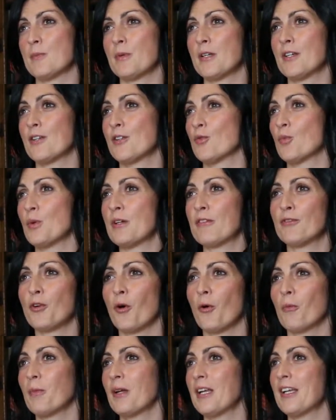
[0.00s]
because we've
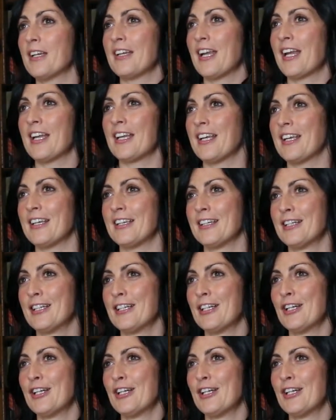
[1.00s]
not been in any